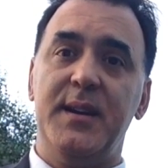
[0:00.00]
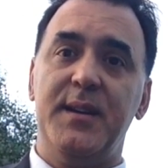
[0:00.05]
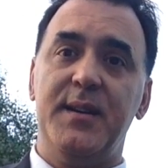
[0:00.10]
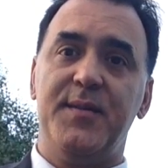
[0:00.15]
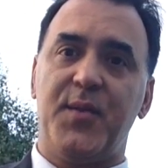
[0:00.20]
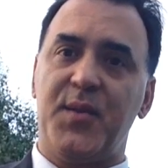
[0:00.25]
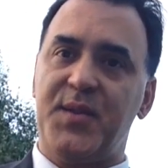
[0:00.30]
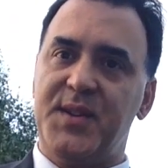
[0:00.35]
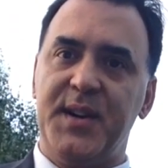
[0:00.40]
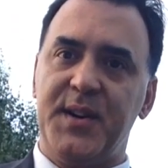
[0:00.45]

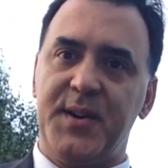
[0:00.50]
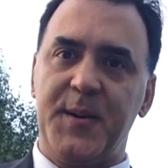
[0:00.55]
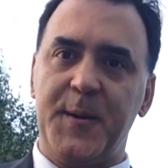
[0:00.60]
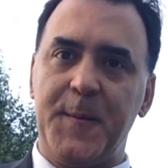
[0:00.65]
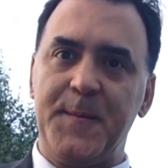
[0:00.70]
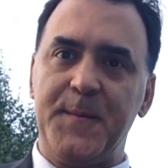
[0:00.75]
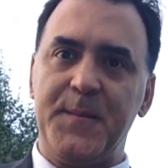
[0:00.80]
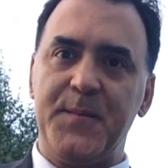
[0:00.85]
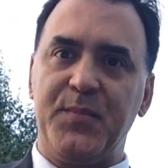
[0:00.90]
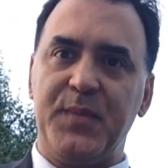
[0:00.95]
for dinner,
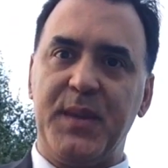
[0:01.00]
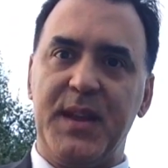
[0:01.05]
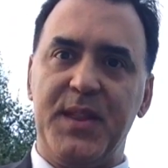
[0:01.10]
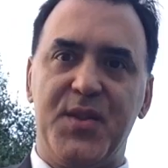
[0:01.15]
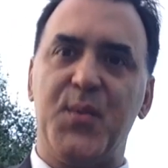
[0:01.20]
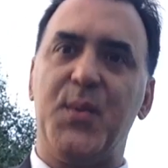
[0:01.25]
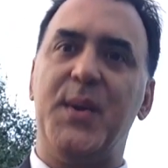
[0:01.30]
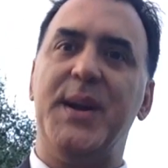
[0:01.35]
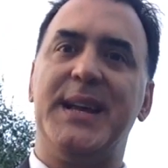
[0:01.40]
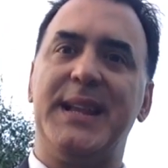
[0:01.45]

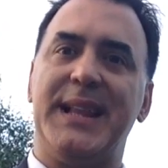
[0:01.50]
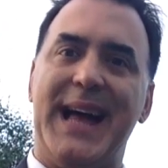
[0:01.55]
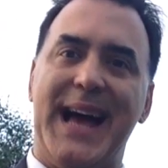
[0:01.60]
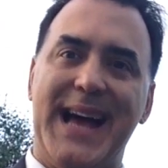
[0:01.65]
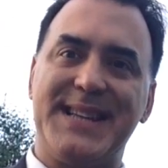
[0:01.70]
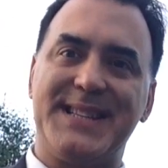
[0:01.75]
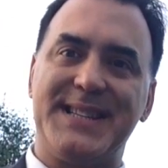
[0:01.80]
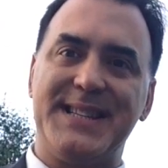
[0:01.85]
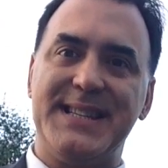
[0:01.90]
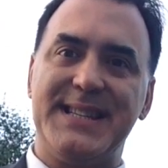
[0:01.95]
3
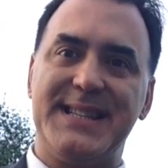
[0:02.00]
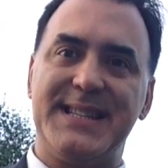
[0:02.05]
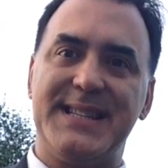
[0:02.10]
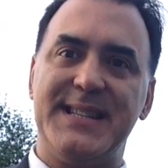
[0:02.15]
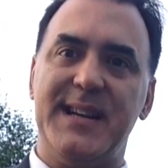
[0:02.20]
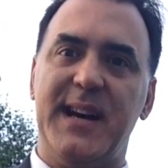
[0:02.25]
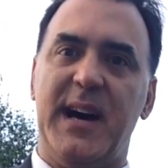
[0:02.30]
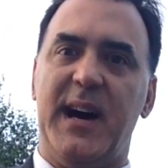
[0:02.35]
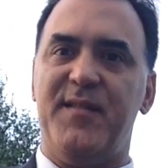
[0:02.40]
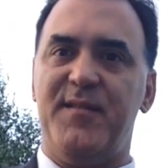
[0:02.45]

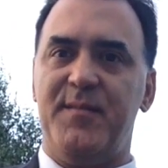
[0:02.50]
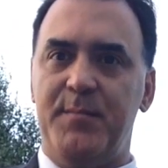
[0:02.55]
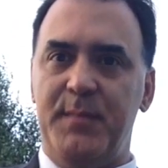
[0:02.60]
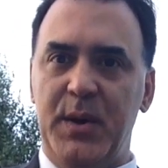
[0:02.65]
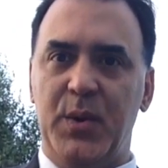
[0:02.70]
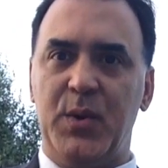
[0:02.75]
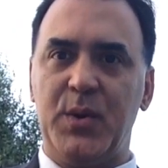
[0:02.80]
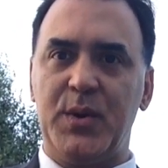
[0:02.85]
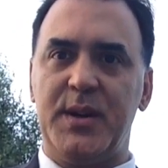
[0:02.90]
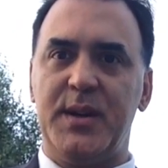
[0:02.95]
glasses of
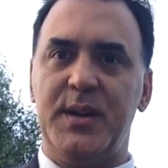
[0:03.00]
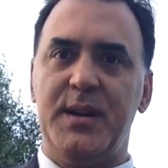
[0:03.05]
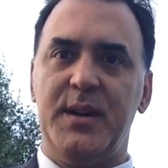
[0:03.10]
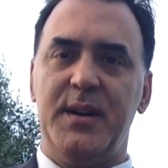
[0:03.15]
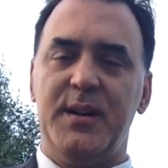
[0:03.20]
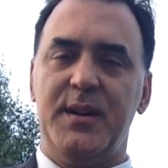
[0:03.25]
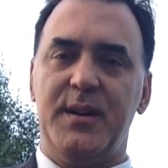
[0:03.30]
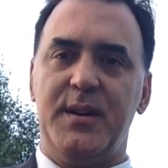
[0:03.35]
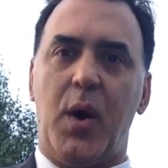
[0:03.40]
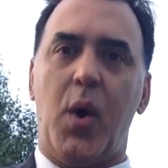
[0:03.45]
milk,
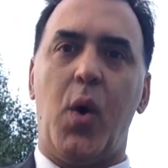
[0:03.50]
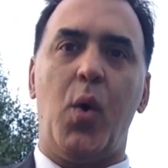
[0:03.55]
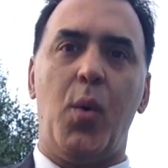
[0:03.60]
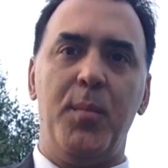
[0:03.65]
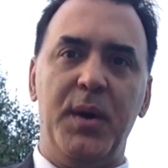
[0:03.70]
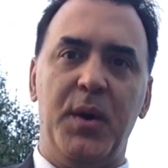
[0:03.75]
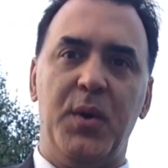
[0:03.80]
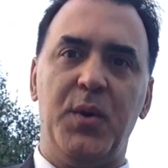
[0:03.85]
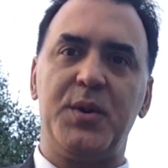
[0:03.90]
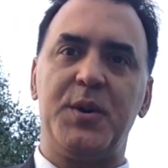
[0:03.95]
whole
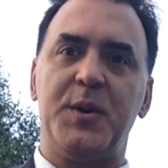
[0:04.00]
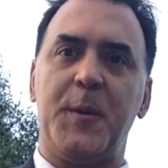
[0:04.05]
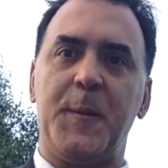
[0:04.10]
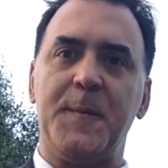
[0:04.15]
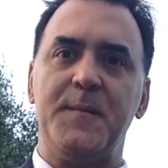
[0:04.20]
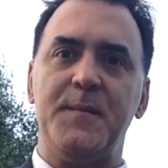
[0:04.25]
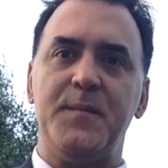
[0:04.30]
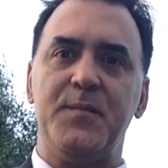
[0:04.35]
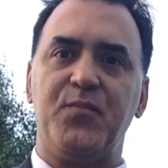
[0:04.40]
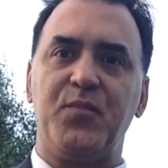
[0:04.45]
milk,
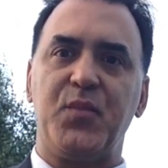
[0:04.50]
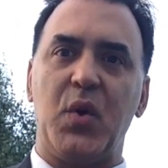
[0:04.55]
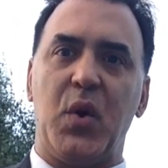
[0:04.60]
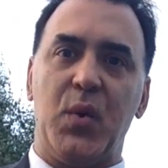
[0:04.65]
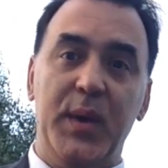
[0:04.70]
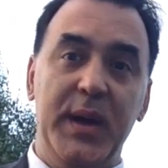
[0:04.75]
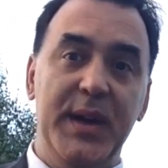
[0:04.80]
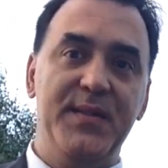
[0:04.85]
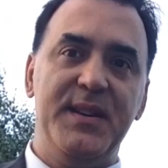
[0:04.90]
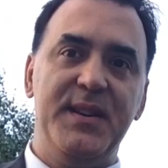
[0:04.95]

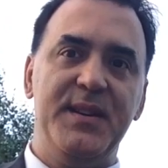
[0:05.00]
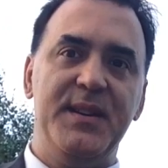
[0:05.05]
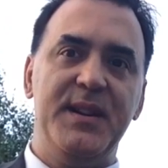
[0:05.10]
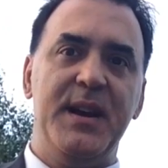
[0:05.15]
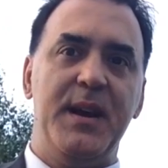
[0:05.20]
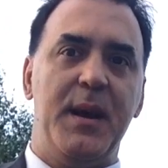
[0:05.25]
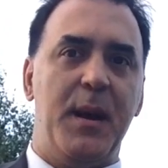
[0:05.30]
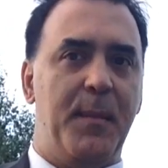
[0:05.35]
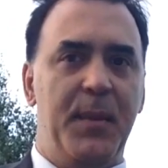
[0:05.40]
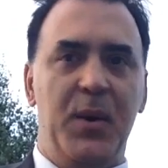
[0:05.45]
or even
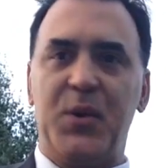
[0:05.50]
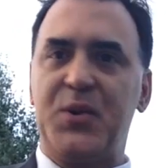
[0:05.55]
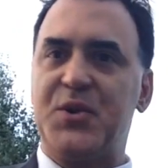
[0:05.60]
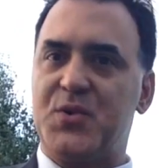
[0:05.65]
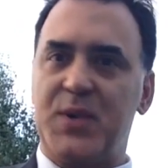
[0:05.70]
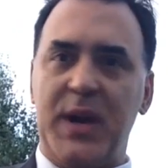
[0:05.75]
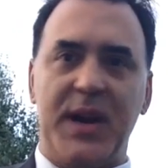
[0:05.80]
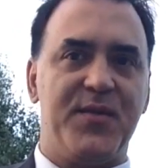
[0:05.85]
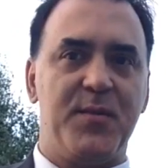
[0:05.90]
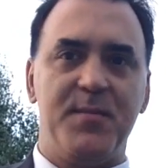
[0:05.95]
milk
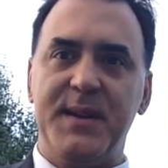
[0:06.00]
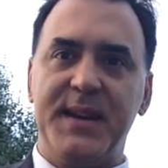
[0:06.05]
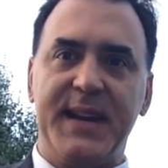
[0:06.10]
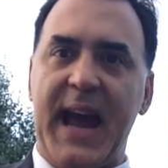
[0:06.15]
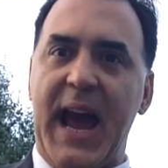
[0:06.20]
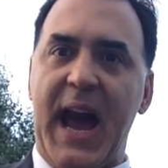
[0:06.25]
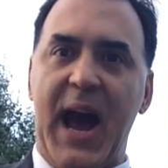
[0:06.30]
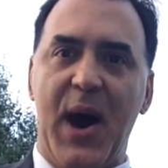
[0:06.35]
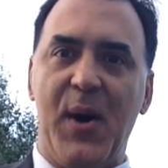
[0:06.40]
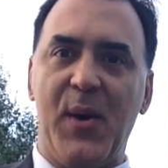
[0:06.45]
straight from the
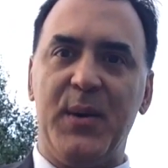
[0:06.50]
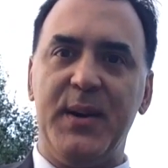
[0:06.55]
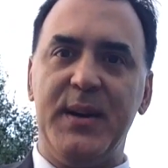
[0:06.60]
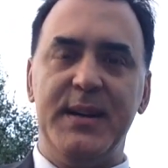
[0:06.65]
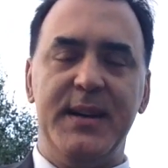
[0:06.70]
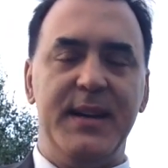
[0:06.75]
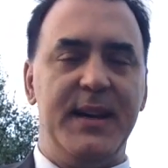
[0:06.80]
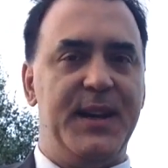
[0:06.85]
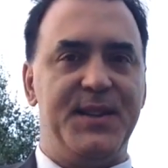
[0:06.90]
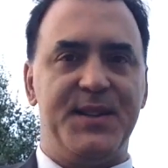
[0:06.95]
cow,
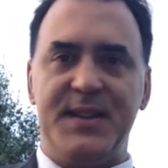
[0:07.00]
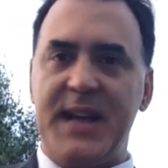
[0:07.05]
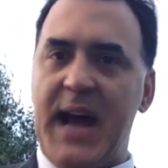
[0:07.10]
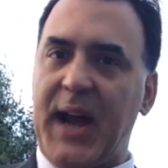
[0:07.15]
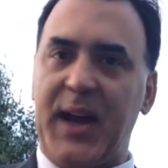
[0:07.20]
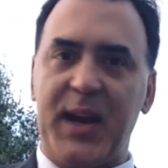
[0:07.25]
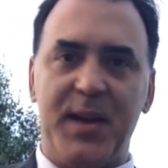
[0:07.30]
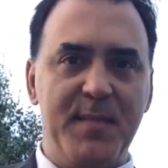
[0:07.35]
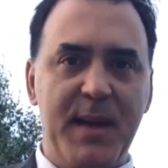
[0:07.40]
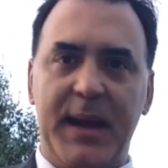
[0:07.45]
is
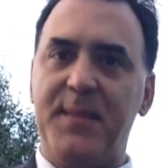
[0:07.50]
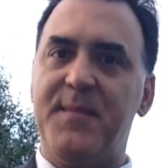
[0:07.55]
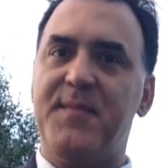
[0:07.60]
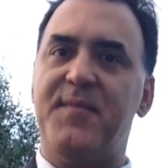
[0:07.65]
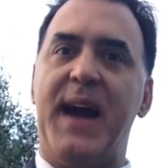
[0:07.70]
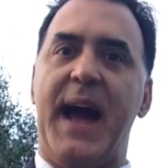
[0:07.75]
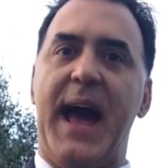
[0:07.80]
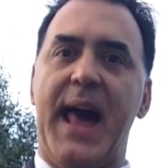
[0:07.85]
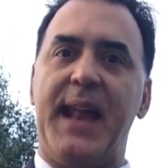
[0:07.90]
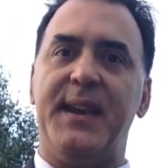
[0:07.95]
not going to make them
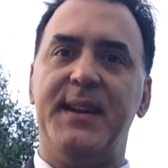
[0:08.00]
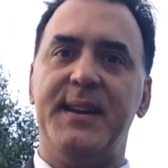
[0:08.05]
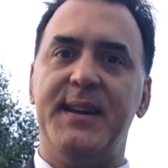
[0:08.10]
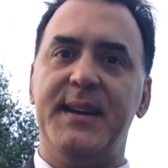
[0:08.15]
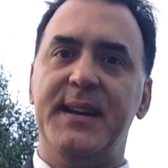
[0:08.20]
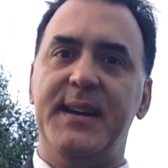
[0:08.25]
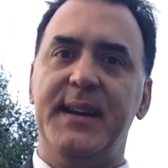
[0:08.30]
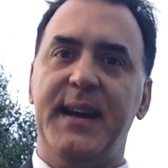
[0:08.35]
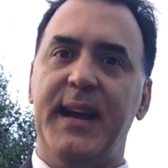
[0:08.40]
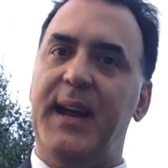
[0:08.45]
fat.
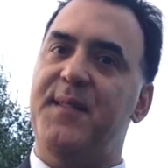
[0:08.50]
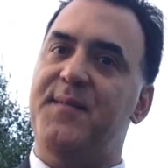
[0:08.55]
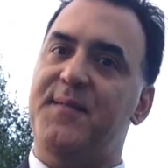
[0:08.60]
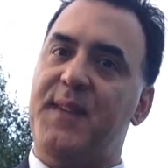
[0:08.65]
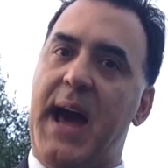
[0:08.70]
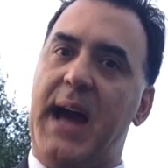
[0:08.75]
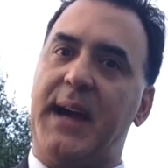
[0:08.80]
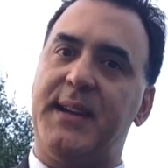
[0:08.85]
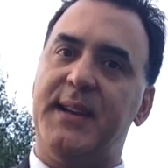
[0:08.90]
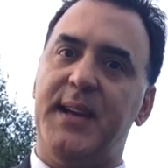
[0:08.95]
In
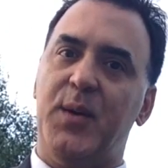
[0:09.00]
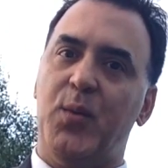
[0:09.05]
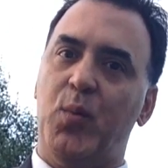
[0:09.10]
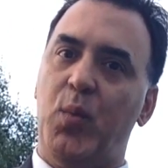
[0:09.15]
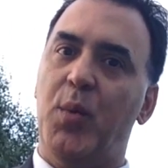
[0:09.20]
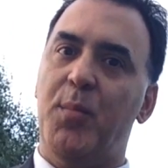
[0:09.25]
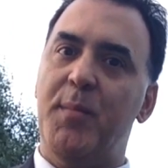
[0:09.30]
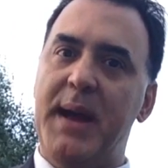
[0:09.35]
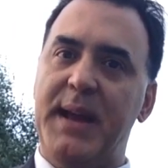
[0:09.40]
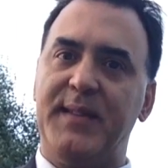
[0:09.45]
fact, it
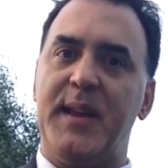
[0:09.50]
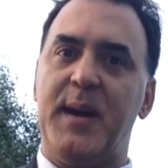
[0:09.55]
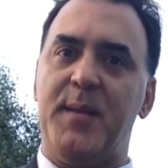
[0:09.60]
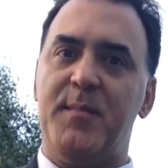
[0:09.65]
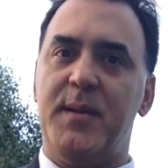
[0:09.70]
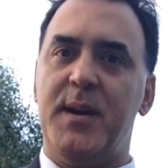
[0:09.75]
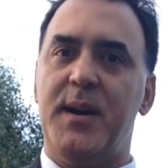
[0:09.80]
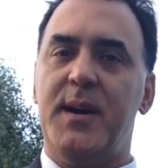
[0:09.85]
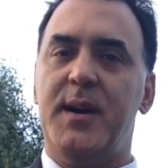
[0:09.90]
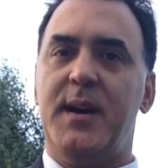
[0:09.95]
will make
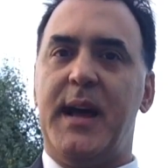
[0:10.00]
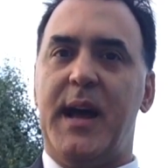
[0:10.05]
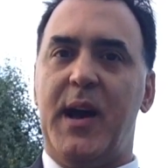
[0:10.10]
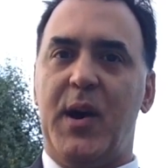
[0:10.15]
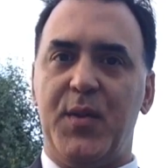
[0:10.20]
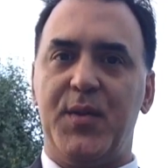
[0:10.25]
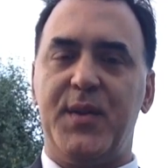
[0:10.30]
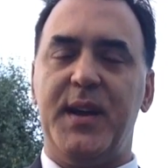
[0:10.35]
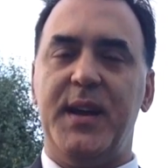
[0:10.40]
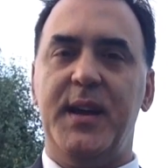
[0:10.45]
them
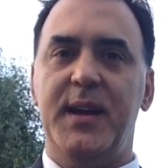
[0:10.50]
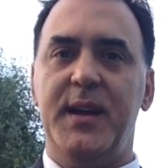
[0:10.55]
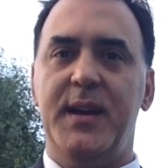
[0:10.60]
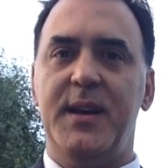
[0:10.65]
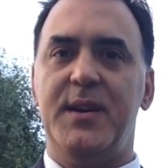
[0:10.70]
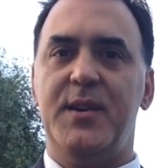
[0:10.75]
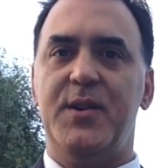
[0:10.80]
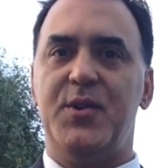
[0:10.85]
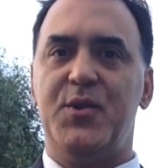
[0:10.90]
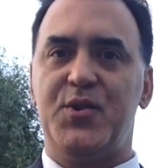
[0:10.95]
healthy,
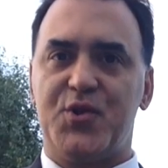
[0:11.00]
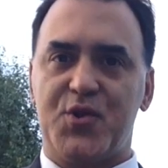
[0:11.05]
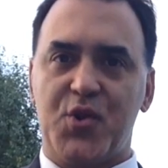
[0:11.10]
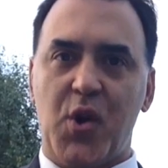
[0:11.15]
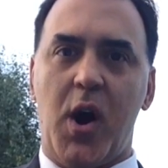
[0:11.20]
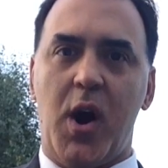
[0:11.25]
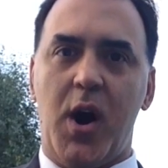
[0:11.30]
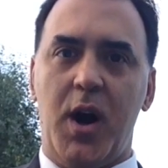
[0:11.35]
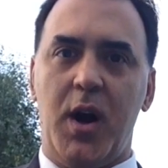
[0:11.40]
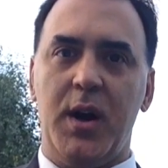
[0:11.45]

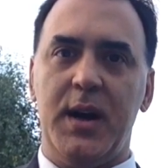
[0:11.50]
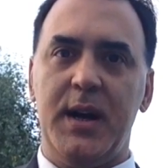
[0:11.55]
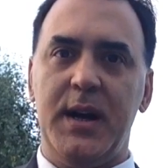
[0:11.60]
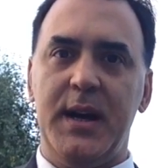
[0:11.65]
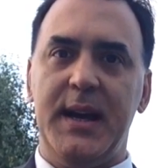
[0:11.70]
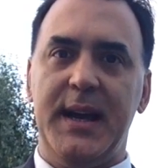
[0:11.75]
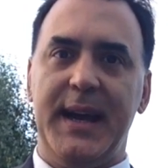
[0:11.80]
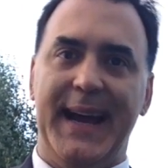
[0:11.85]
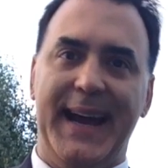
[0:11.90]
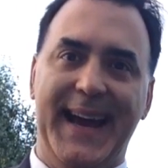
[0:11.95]
strong,
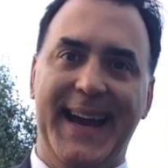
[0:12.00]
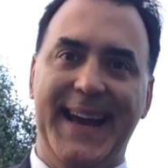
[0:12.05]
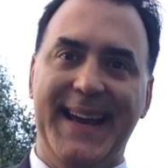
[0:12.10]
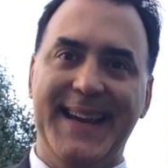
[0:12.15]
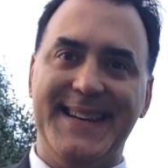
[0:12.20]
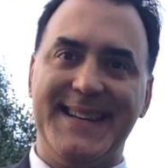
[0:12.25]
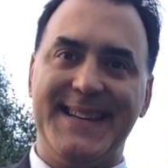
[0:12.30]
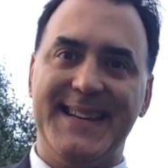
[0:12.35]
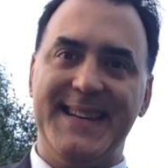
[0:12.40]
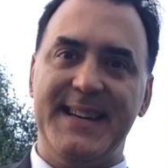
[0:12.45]

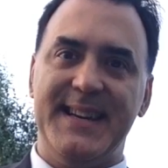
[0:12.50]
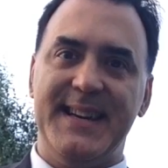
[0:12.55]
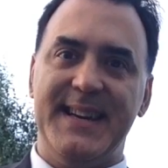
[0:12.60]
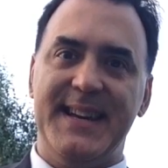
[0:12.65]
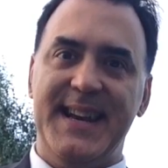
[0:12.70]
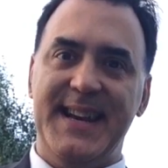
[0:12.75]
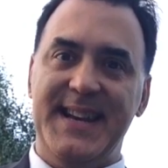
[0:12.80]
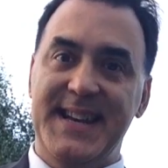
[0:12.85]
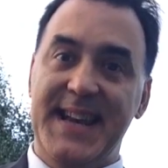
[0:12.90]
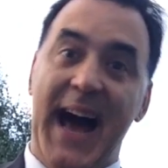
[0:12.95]
and
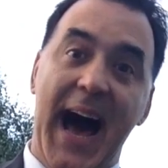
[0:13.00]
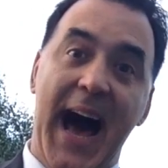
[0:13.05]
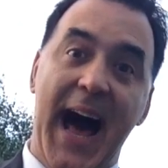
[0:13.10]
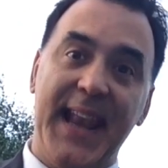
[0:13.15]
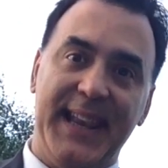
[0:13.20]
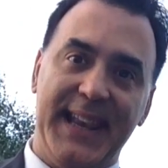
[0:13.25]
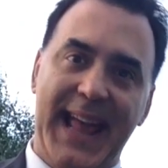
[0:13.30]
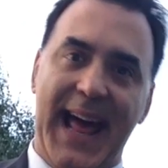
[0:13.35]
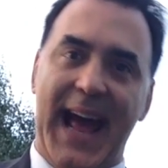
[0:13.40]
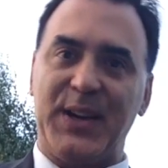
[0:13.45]

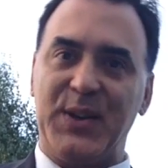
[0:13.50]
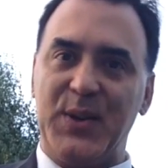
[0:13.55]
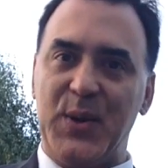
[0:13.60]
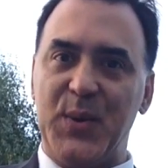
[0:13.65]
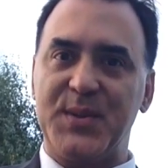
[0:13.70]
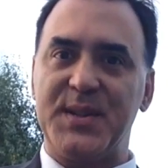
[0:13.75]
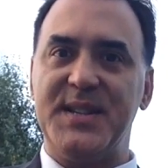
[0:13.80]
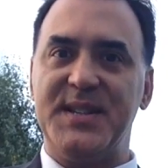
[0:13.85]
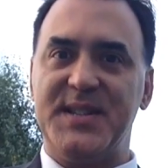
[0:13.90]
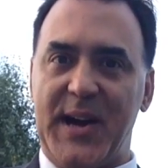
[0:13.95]

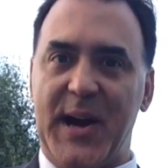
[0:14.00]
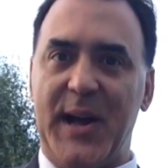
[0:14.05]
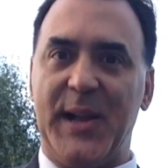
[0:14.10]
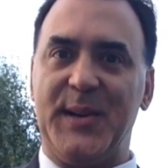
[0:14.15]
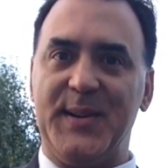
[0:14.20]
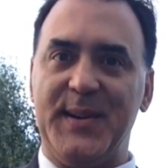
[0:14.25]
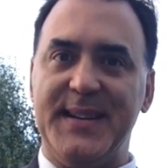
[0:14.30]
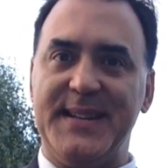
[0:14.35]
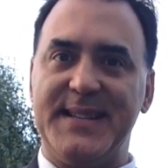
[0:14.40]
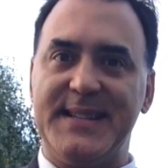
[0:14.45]
non-lactose
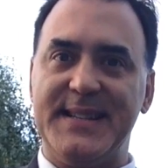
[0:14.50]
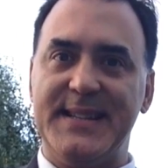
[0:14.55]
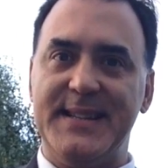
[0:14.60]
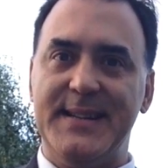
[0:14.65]
intolerant.